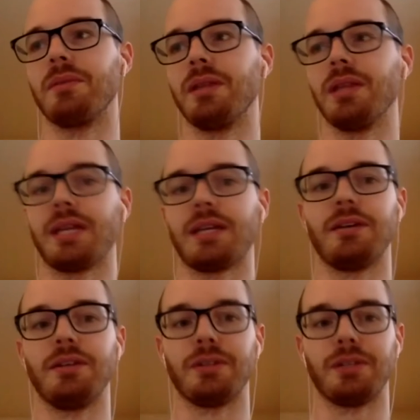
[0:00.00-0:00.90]
like
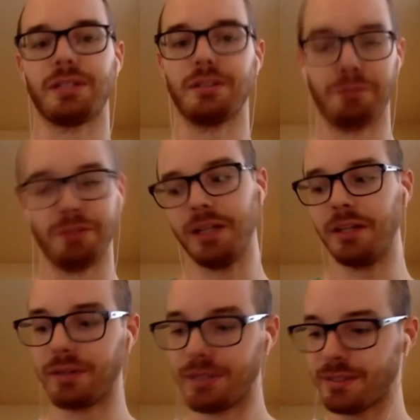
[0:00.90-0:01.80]
your config
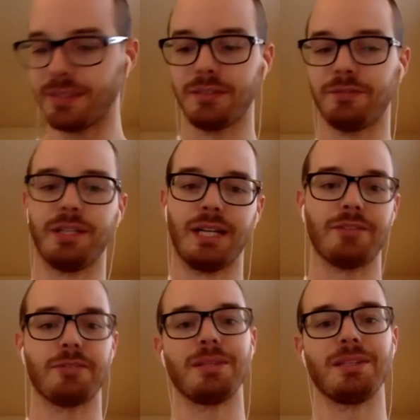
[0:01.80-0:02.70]
and your instance config
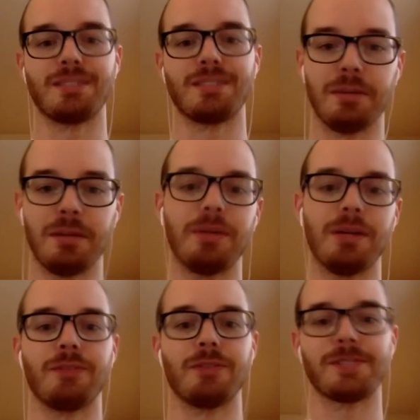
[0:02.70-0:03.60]
have to be the same
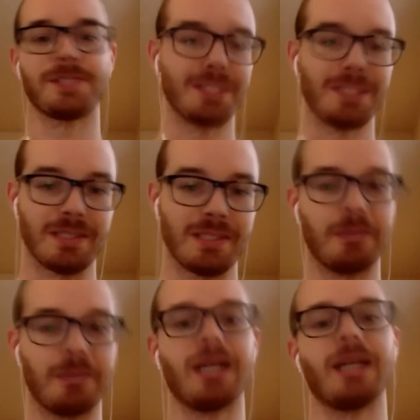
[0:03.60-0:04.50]
API version and the
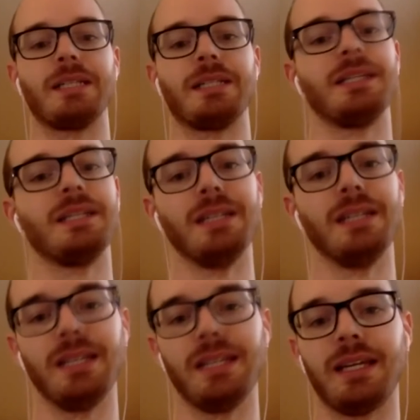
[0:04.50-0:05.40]
same kind,
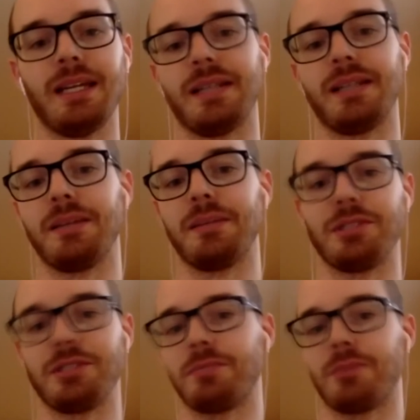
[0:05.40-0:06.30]
and then we
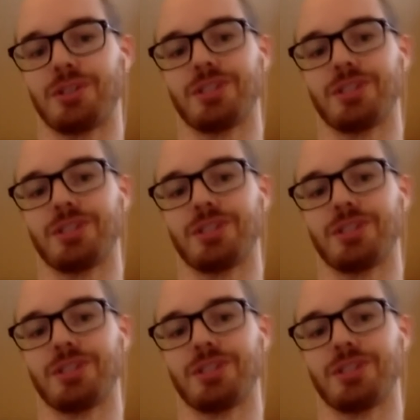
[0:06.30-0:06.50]
just merge